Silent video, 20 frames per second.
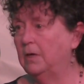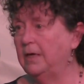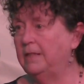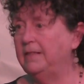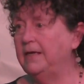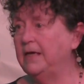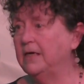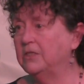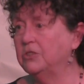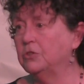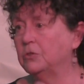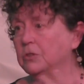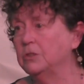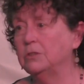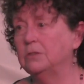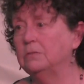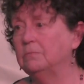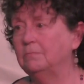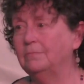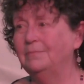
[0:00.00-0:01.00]
And the answer
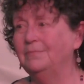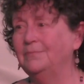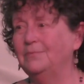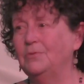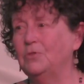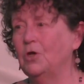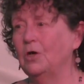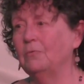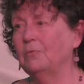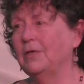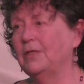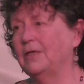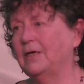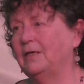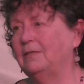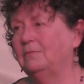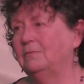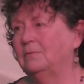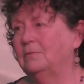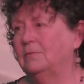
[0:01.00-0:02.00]
is not
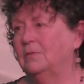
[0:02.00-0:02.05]
really.